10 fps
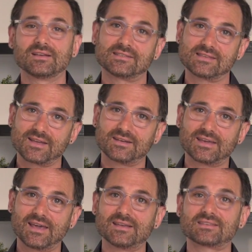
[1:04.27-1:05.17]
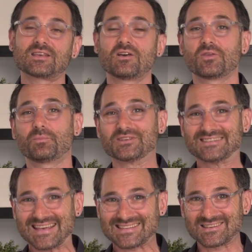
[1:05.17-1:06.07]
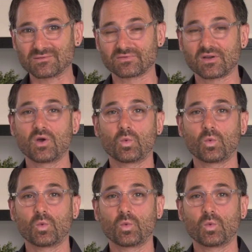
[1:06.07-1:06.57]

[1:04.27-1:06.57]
Second case, the possessive,